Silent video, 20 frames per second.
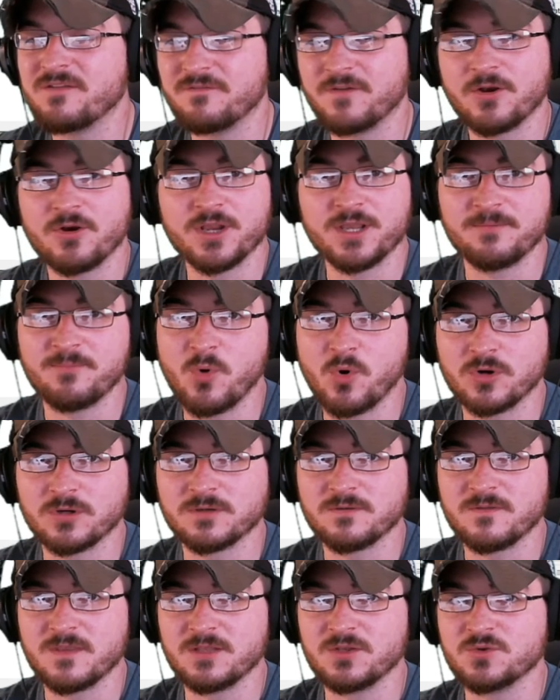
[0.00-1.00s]
very
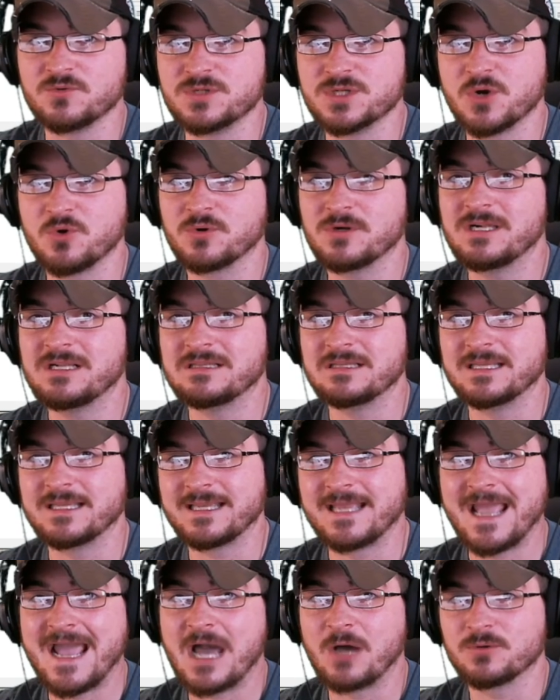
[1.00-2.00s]
important that you don't
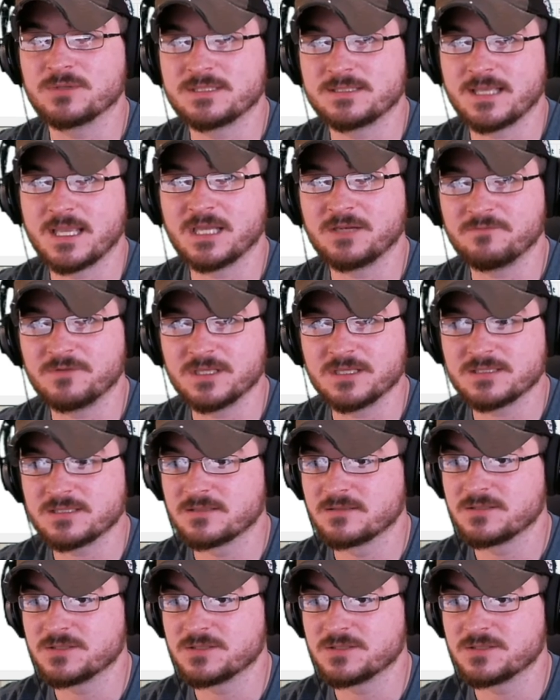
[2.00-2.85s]
click outside of this.